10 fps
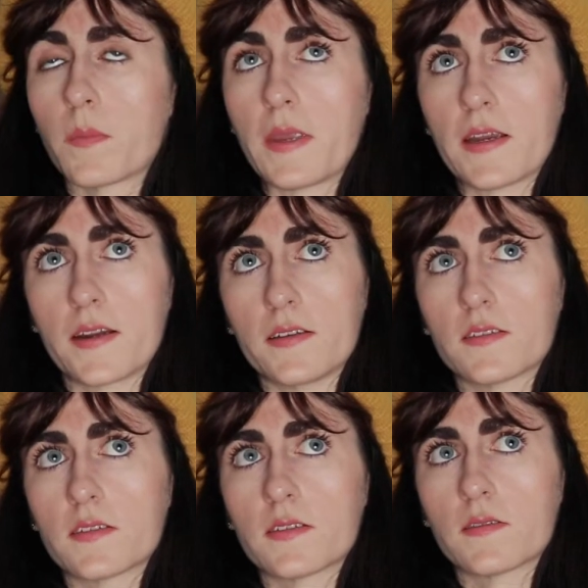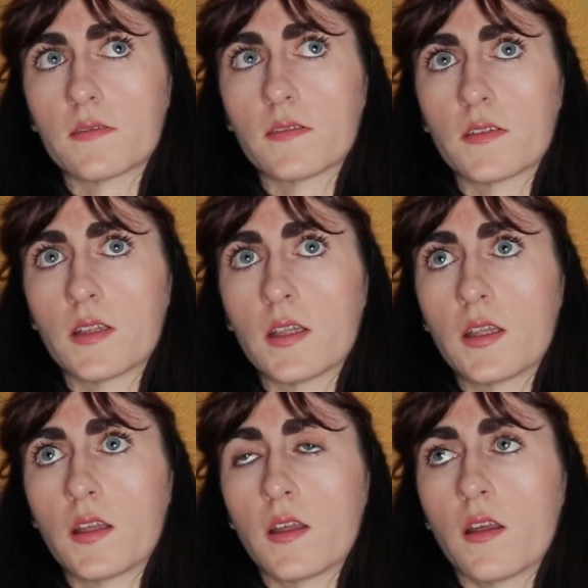parents
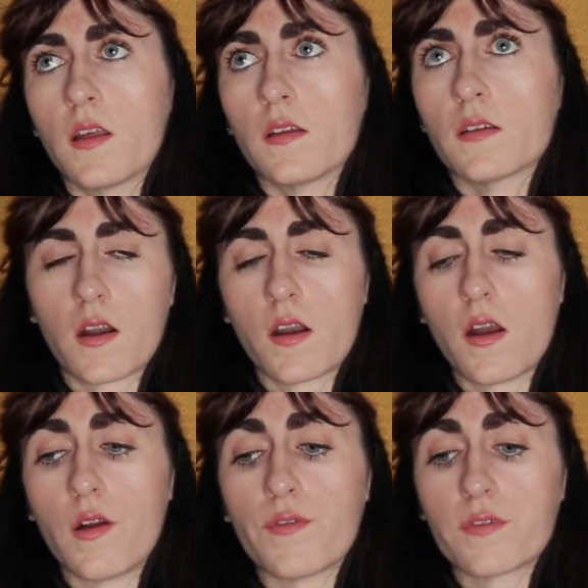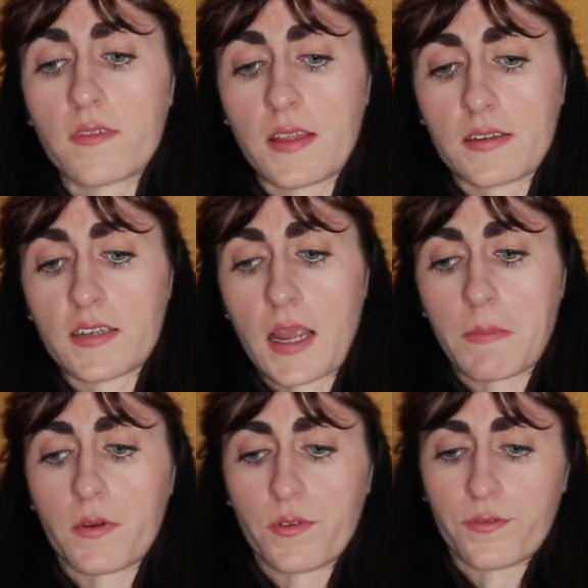are of the
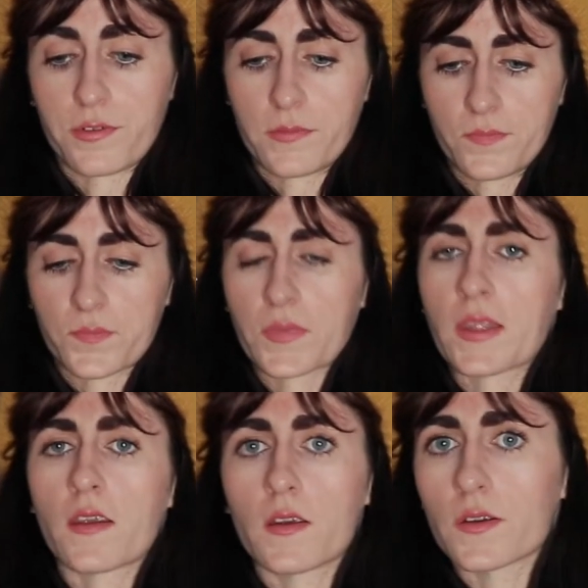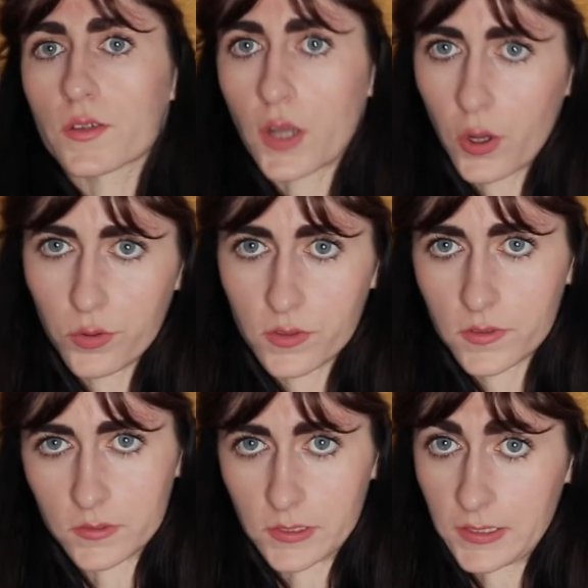type of
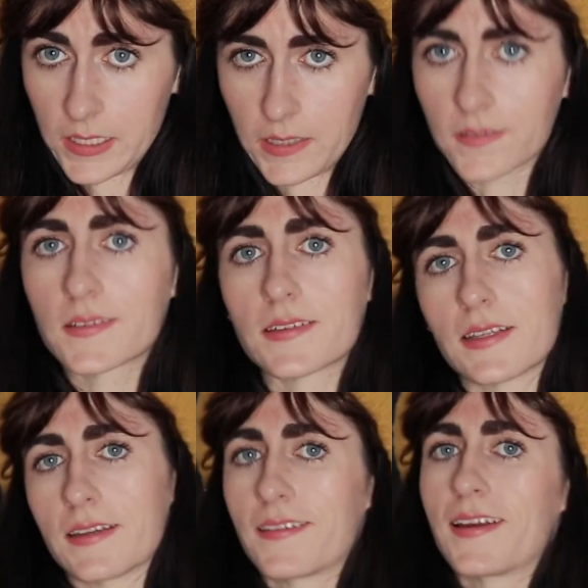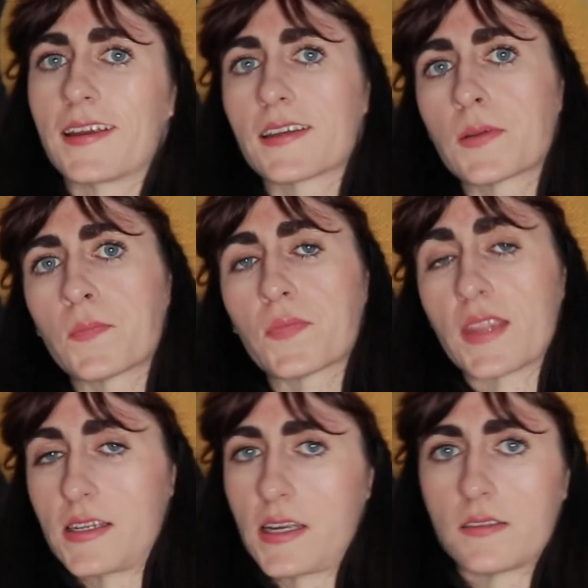coastal elites that, like,
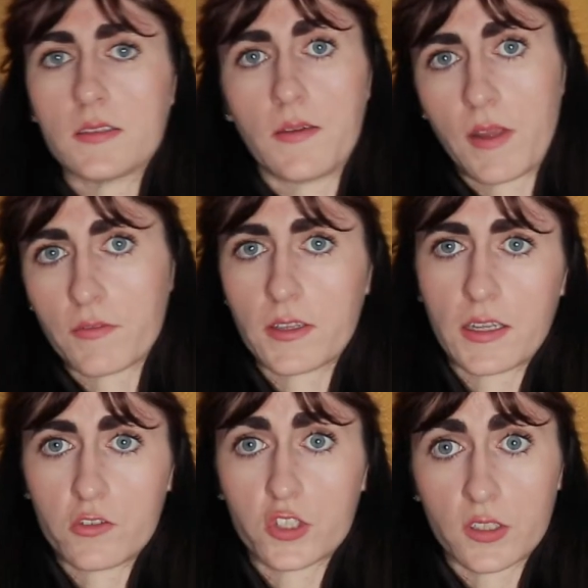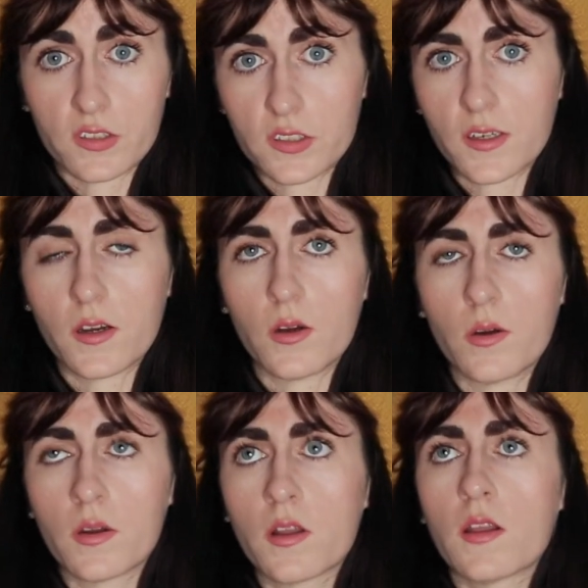they need to have everything just
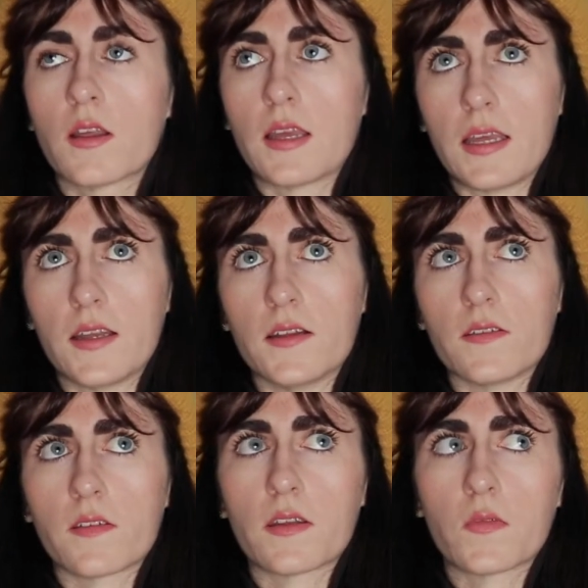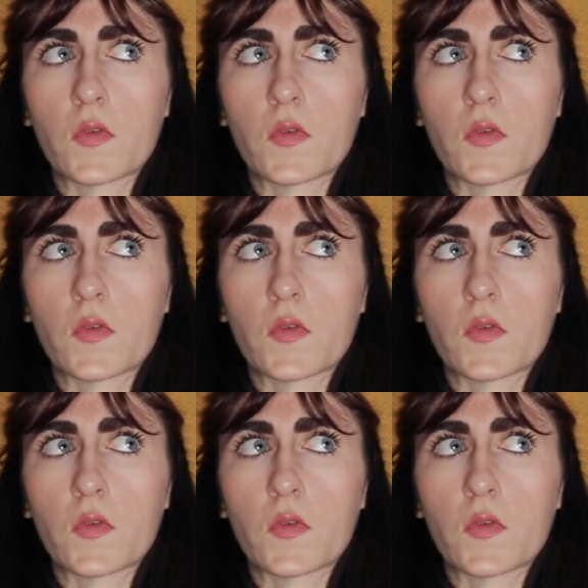so, and